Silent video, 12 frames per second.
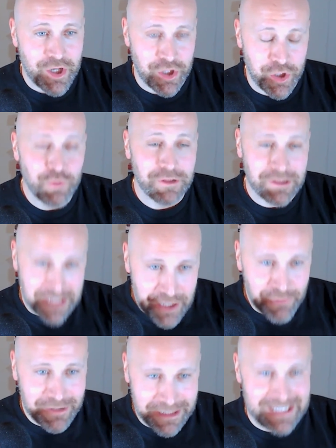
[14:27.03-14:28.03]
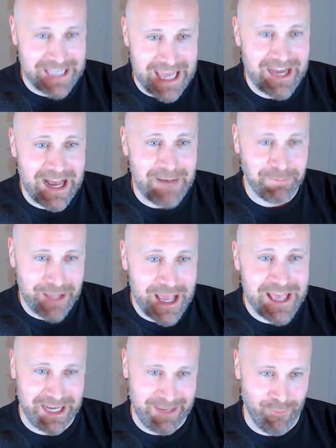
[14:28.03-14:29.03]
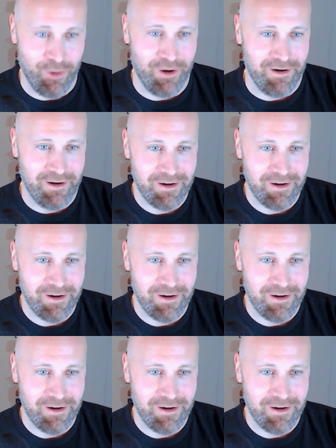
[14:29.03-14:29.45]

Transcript: you literally cannot play anymore,